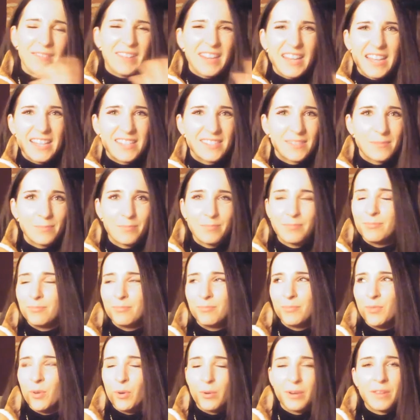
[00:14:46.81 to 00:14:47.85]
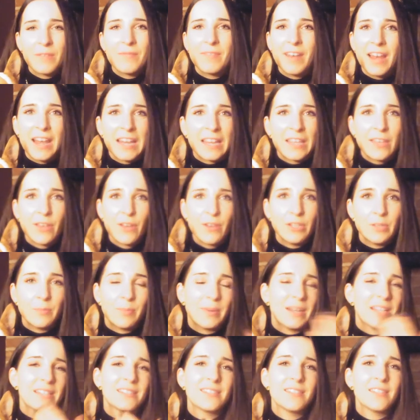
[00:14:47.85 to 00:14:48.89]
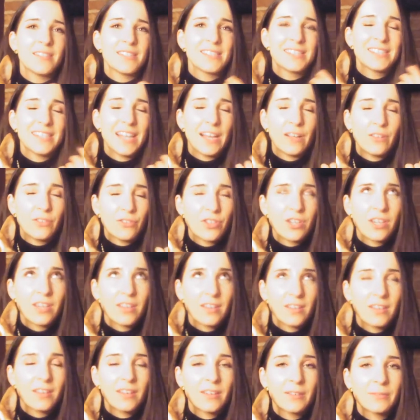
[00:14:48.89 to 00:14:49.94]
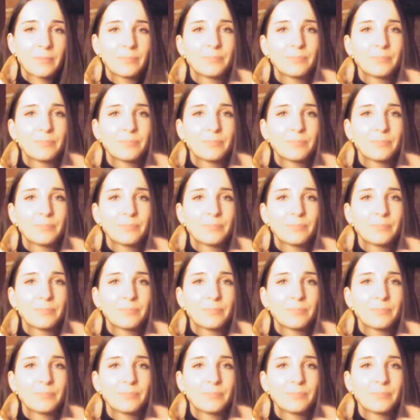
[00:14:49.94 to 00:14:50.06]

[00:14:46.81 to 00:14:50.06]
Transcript: It's not even any good, but it's nostalgic.